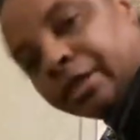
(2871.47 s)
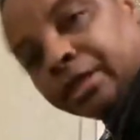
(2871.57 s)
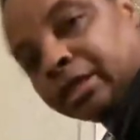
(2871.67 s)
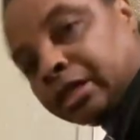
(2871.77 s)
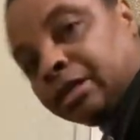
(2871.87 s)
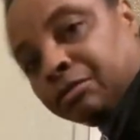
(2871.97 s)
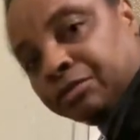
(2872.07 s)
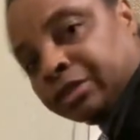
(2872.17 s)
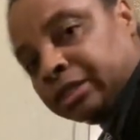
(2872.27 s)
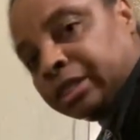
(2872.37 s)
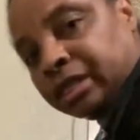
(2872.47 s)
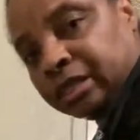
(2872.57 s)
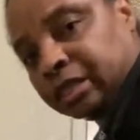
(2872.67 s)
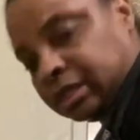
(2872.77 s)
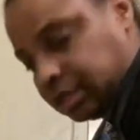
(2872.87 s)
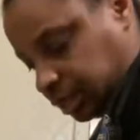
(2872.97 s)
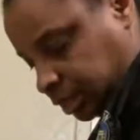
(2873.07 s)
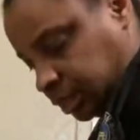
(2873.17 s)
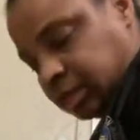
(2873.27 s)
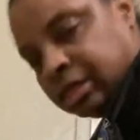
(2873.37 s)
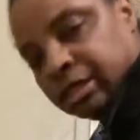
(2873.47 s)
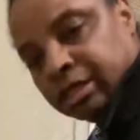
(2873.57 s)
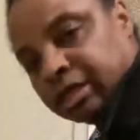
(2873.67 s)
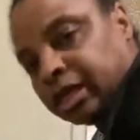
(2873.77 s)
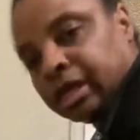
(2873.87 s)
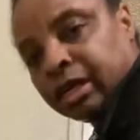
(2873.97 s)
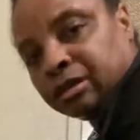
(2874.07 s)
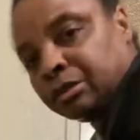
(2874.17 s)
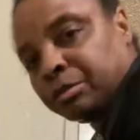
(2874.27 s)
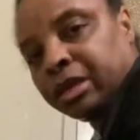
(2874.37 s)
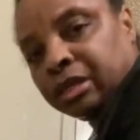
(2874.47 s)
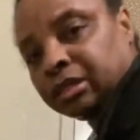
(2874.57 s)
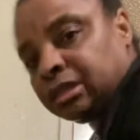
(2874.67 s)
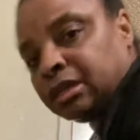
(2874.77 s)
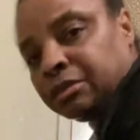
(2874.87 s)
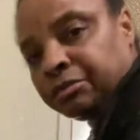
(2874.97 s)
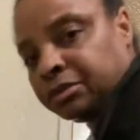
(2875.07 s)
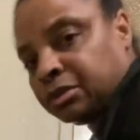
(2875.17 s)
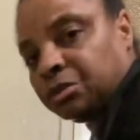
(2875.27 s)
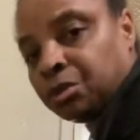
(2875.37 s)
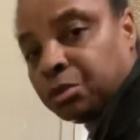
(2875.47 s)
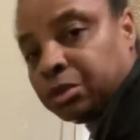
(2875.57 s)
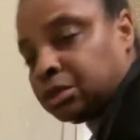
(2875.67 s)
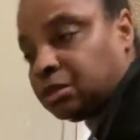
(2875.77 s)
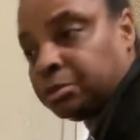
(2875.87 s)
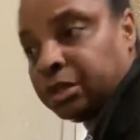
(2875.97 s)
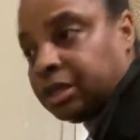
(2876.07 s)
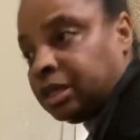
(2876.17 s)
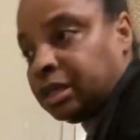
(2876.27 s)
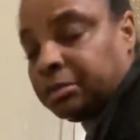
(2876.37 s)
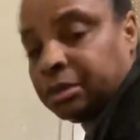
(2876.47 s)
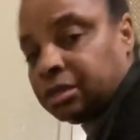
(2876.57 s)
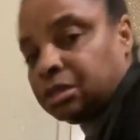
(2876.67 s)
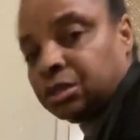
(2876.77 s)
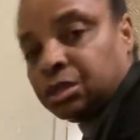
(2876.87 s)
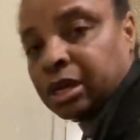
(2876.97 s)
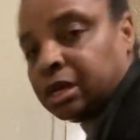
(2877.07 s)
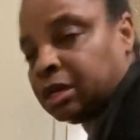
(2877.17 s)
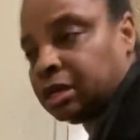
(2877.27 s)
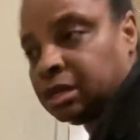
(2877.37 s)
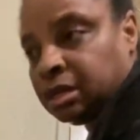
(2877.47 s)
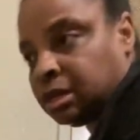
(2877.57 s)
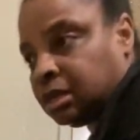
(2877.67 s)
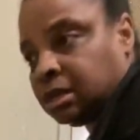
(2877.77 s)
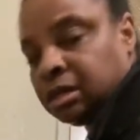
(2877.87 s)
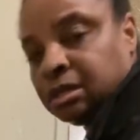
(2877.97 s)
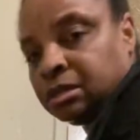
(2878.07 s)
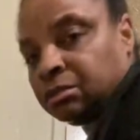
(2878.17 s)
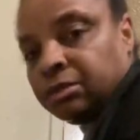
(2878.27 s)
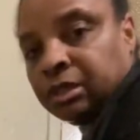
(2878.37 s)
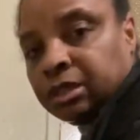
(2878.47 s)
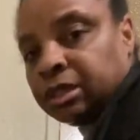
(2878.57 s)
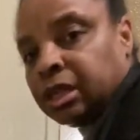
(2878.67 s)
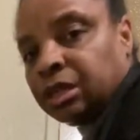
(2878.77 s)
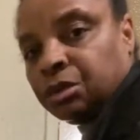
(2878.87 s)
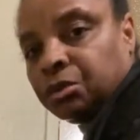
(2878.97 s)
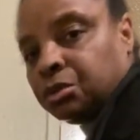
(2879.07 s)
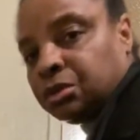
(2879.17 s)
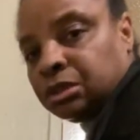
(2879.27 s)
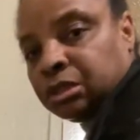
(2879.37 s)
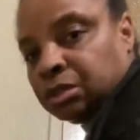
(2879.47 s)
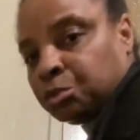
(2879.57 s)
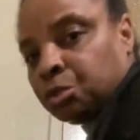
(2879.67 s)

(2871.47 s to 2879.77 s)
studying for the test, taking out the main stuff. You don't know what's gonna be in there, because you got the real estate laws and the